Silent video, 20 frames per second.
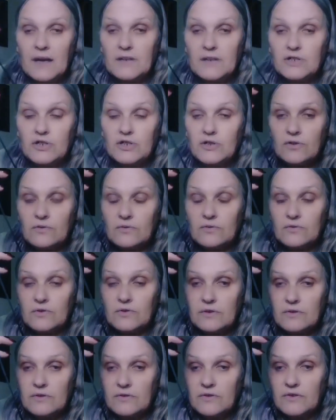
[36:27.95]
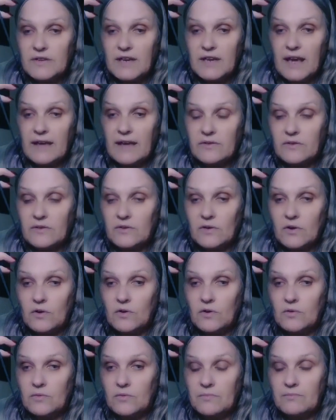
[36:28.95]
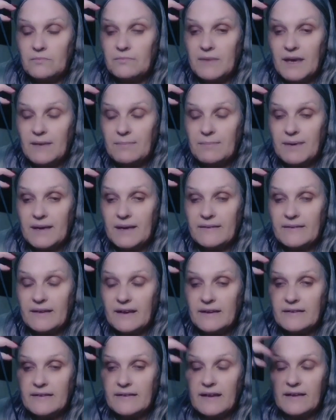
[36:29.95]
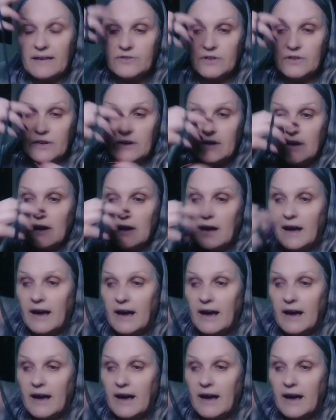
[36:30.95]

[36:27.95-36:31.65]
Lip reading: attuned to yes, no, maybes, etc.,